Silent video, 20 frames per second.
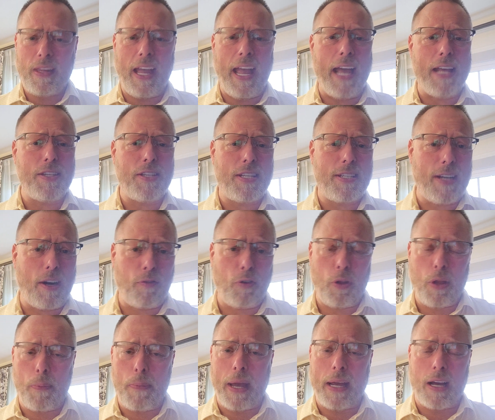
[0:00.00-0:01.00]
and
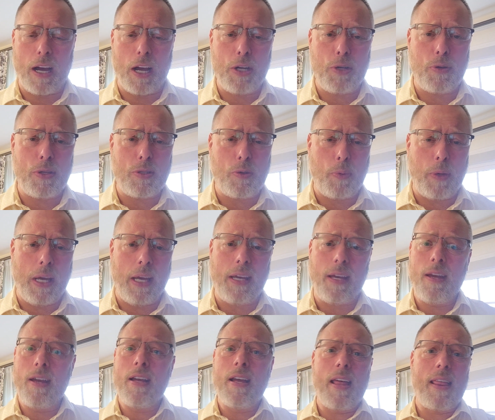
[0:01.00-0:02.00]
several that make hundreds a
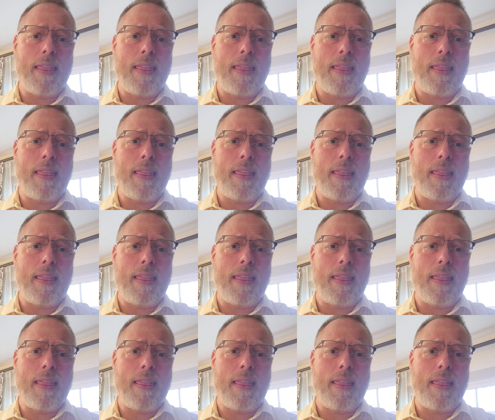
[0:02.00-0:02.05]
week,